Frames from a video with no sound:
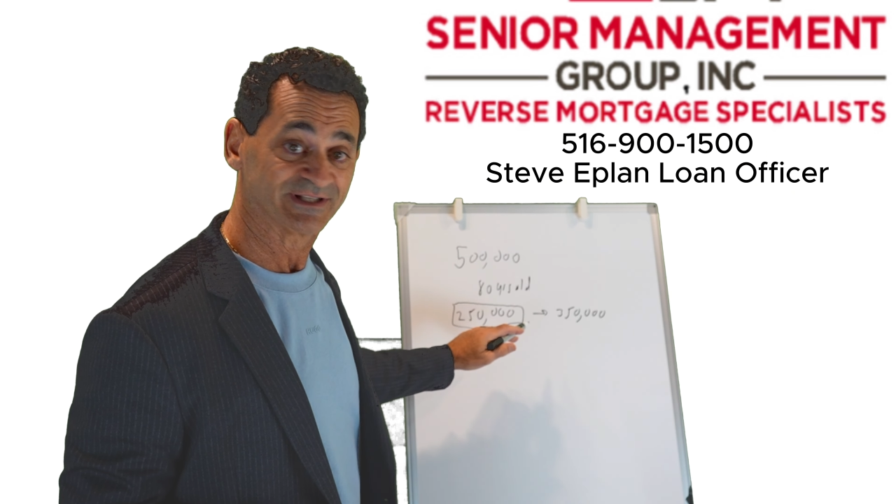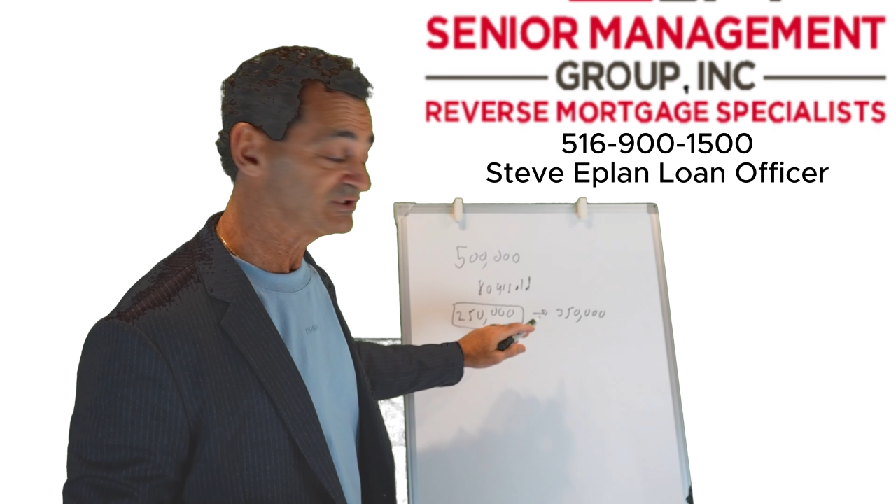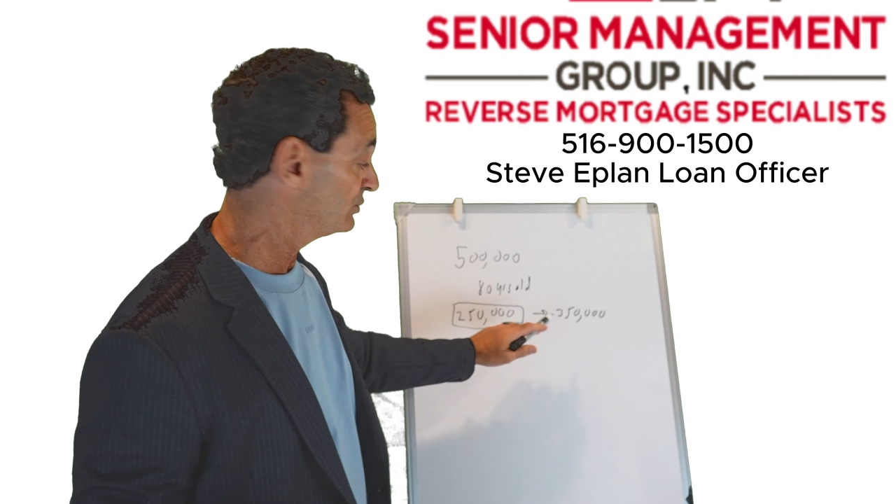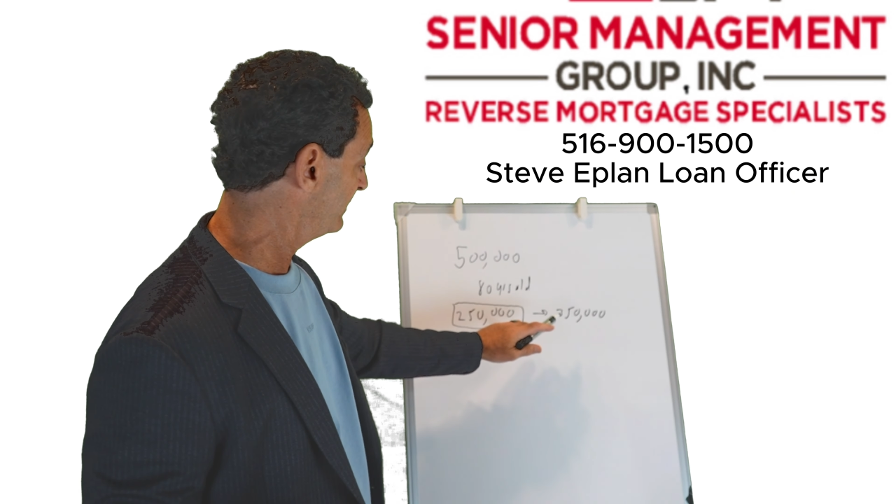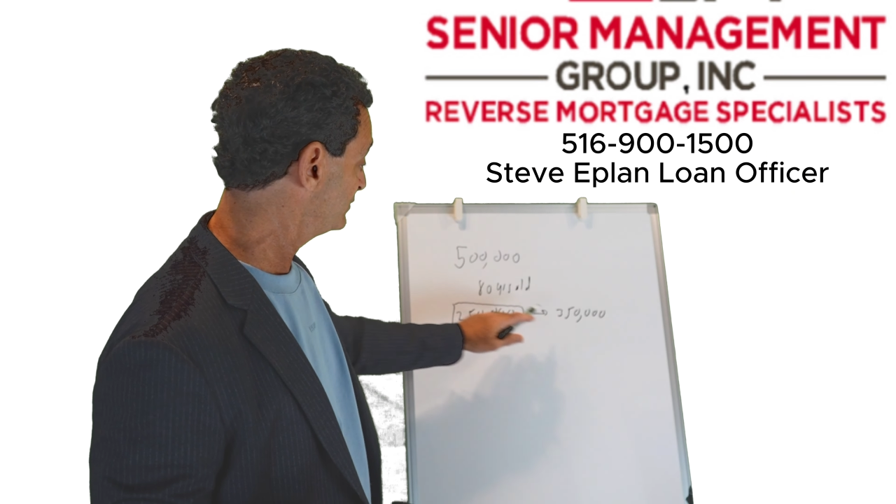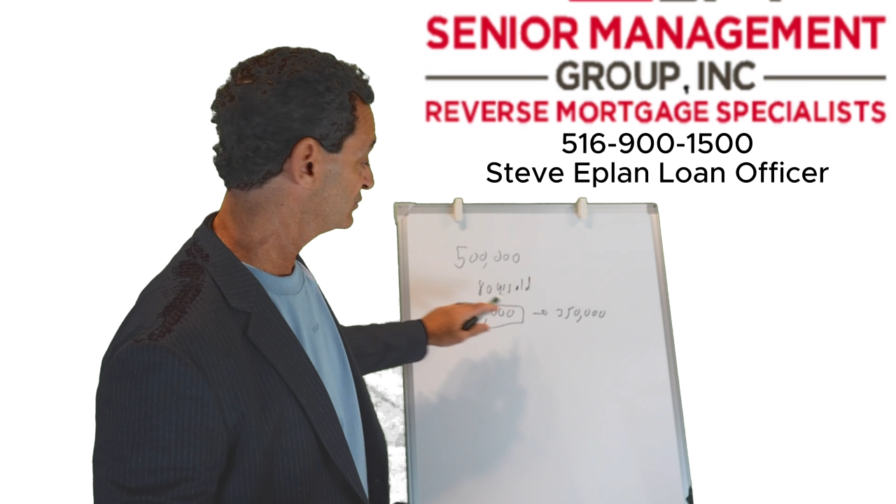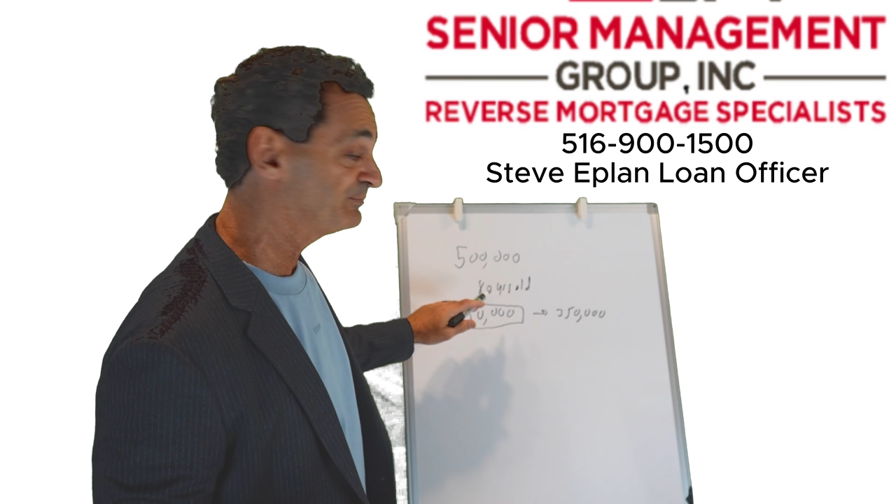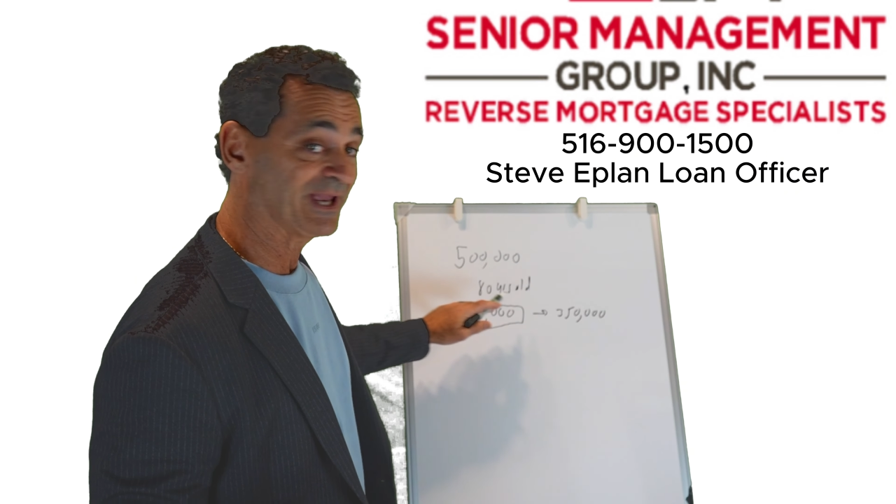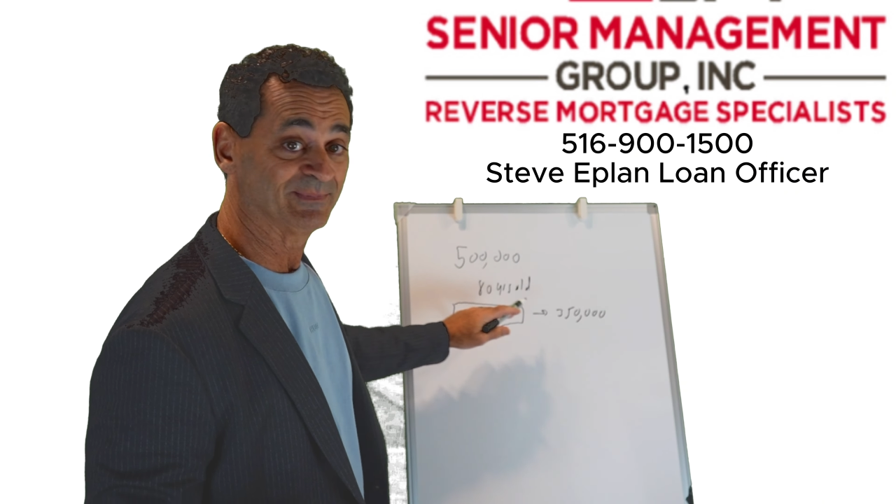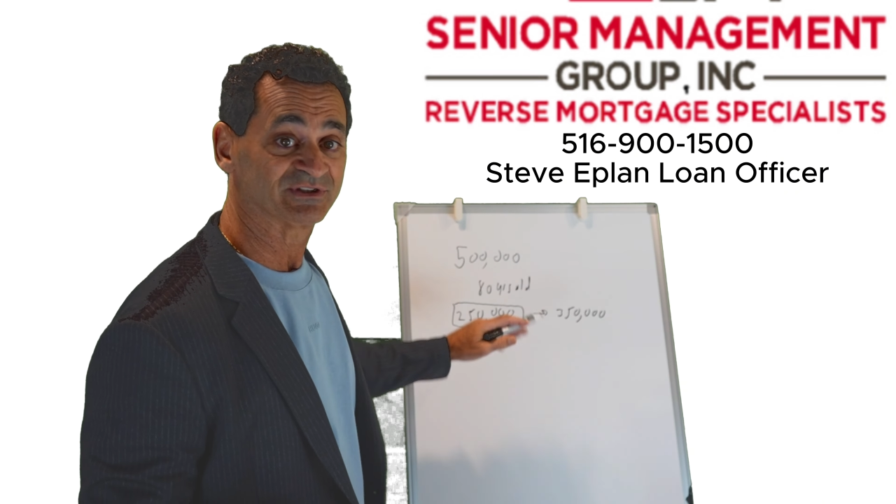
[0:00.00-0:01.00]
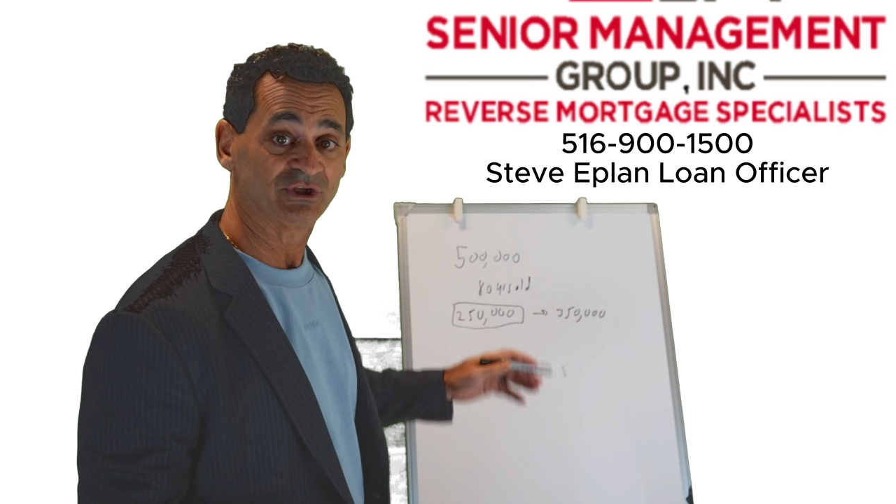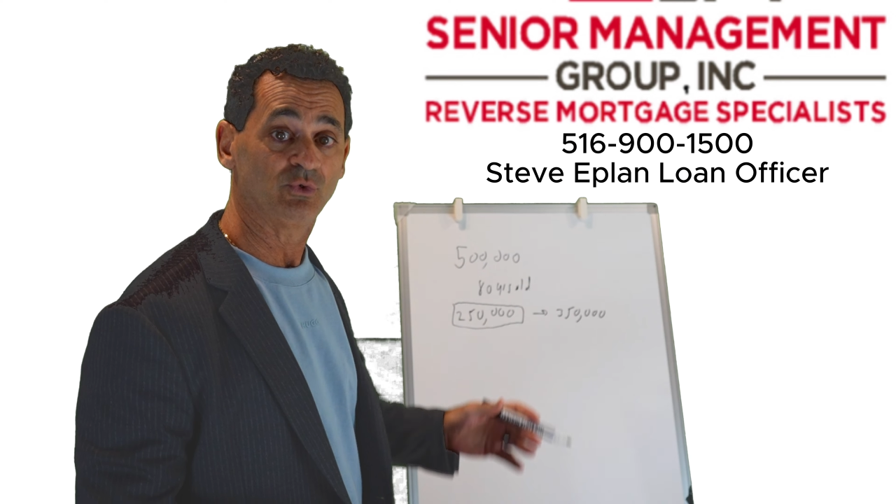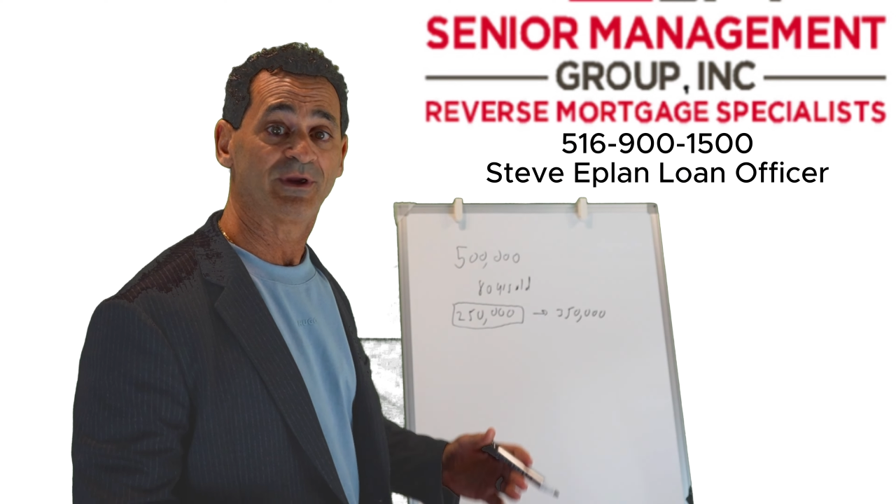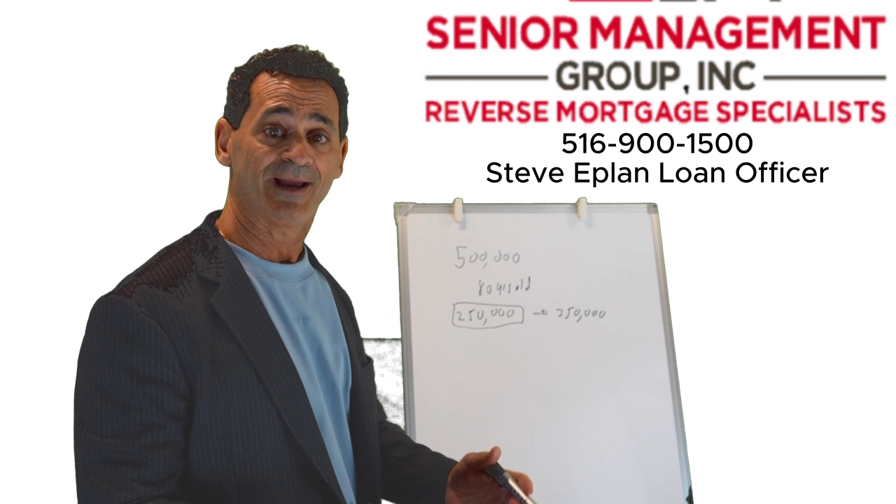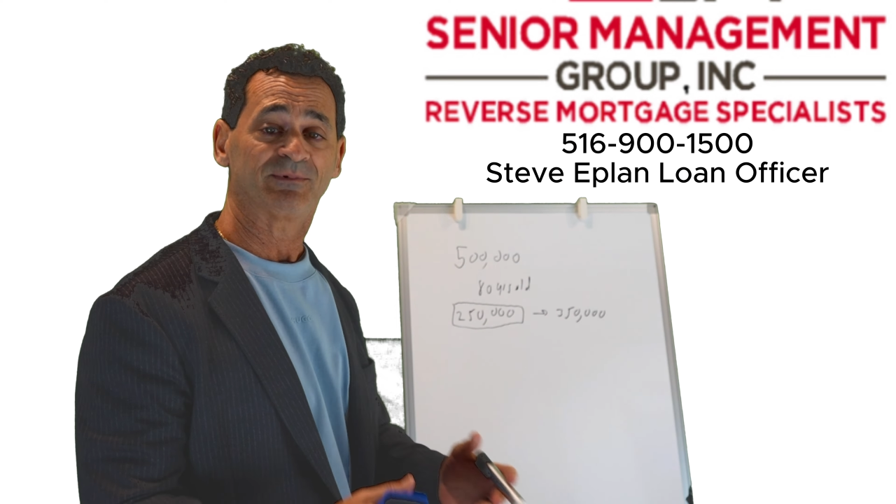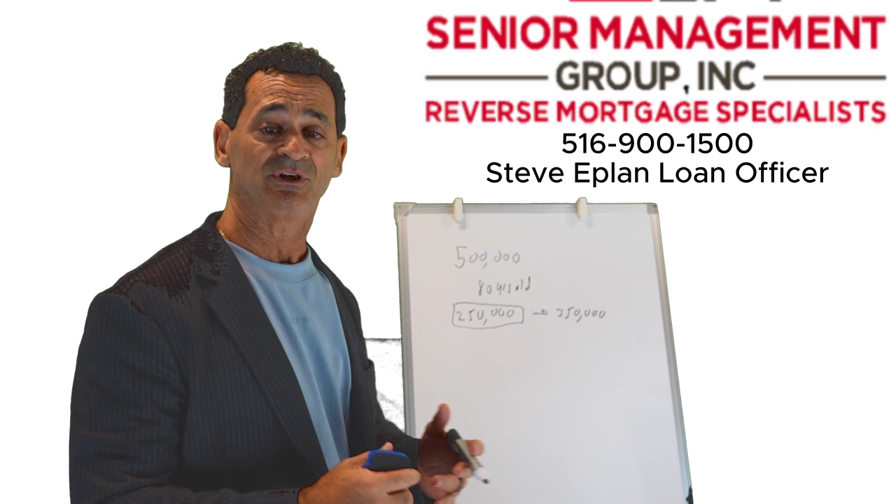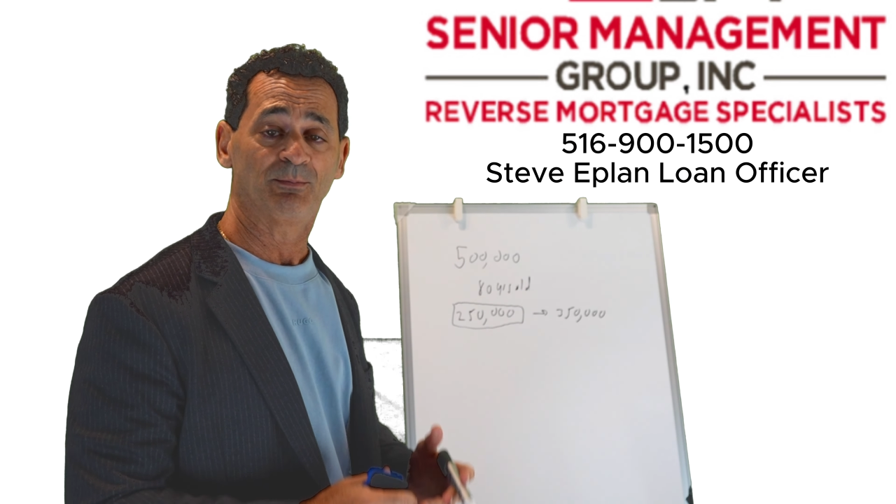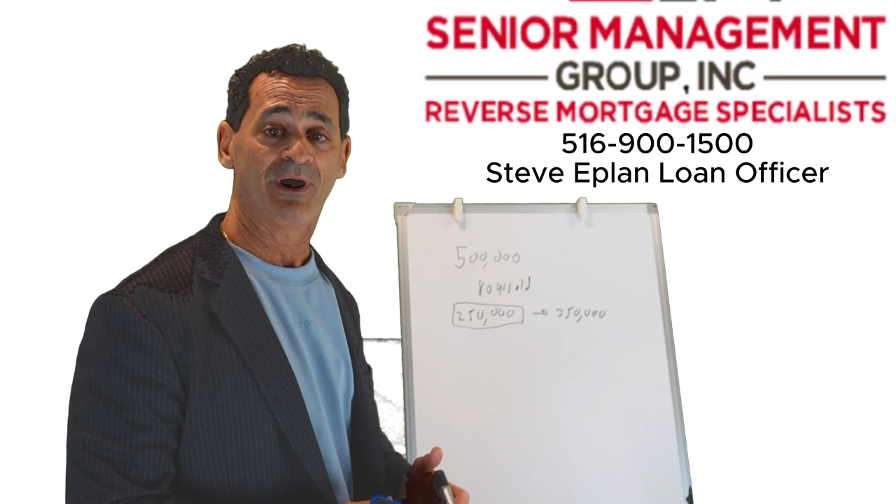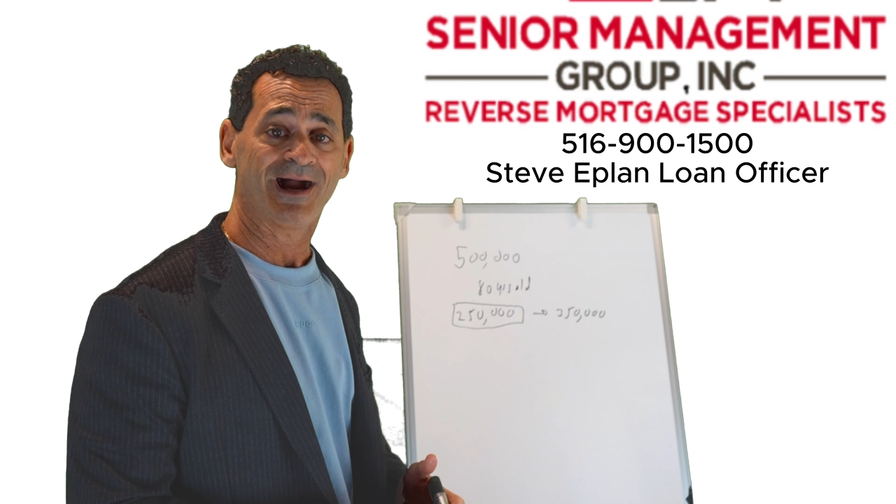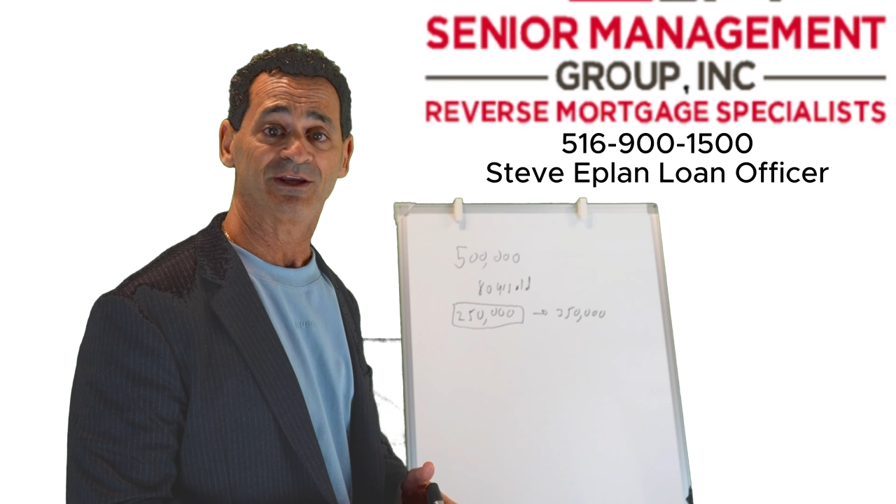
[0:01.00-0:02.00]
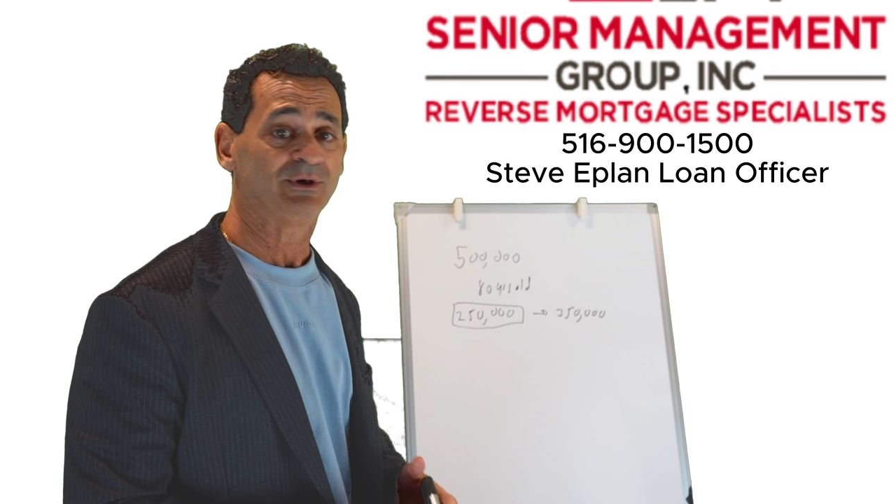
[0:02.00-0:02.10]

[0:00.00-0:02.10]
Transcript: That's your interest payments that you kept in your pocket.